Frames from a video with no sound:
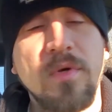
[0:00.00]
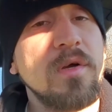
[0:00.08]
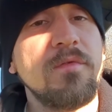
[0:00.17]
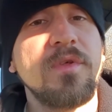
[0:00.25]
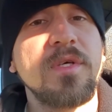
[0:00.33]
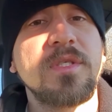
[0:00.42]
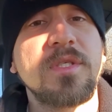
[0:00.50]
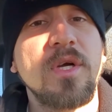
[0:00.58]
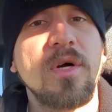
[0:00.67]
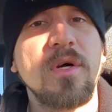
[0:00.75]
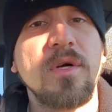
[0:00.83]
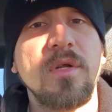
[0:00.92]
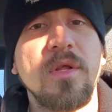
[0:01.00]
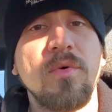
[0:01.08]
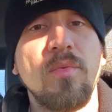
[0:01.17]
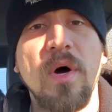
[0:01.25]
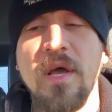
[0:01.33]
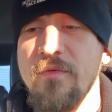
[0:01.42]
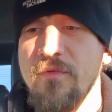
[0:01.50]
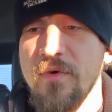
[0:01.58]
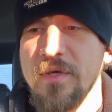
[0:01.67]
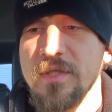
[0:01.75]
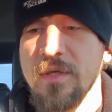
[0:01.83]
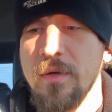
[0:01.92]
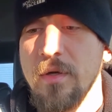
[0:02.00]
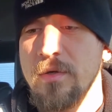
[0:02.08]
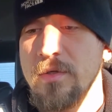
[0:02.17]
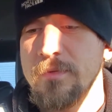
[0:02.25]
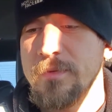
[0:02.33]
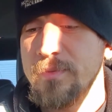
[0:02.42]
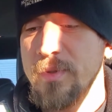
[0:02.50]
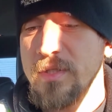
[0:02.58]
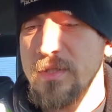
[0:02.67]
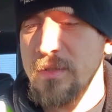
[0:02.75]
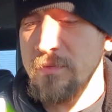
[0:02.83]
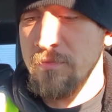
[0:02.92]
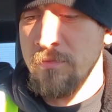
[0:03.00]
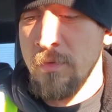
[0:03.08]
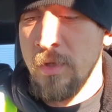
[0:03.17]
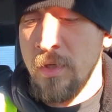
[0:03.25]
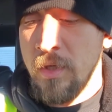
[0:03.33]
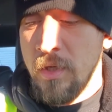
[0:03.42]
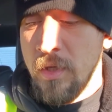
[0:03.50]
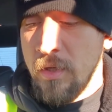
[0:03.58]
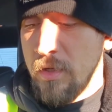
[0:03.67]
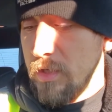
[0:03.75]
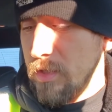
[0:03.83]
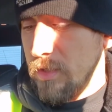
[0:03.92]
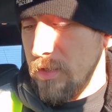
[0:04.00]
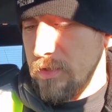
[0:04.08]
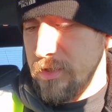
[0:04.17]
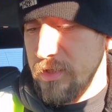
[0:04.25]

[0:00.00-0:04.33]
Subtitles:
give this car to the wife as a Christmas present. And then she